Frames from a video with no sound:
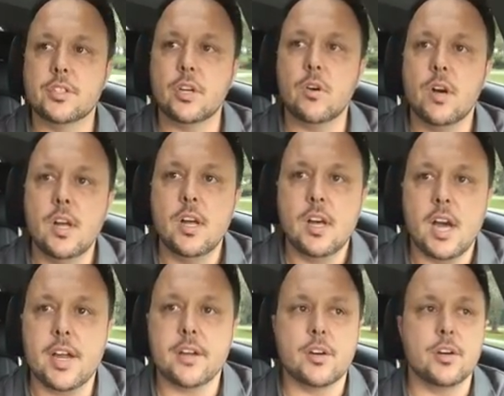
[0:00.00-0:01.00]
So
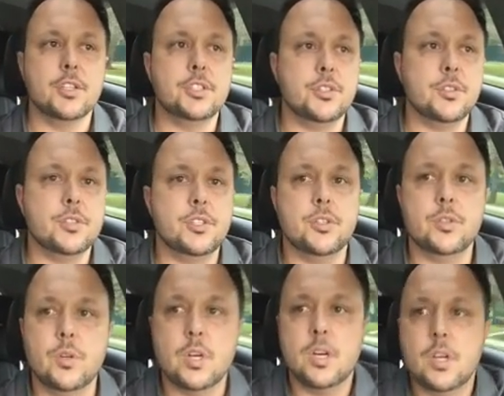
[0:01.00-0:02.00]
I encourage you
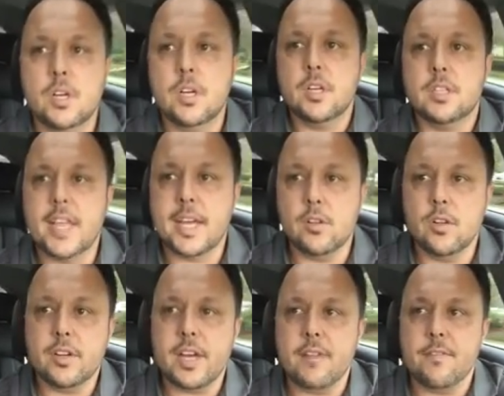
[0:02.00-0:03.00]
to take a
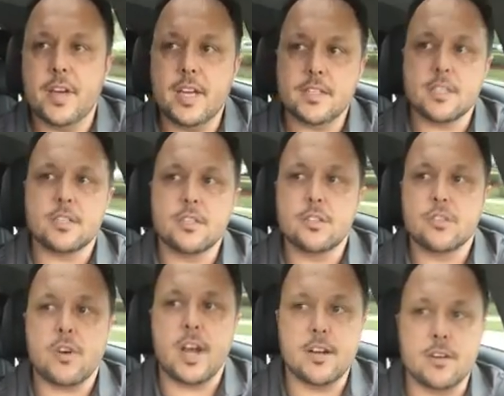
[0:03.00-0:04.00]
look at phases,
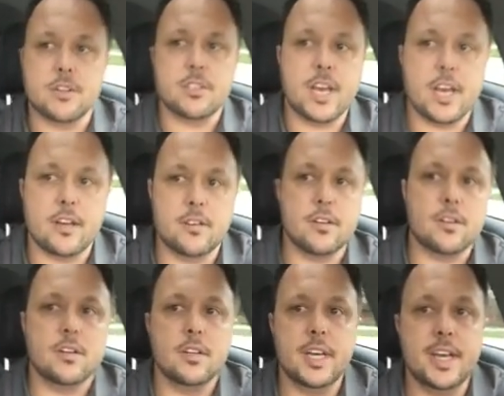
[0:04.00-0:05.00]
try and understand
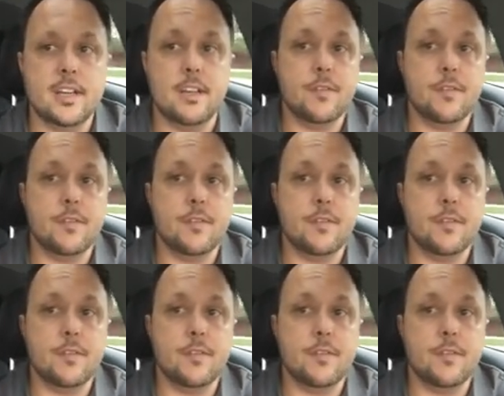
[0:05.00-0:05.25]
it.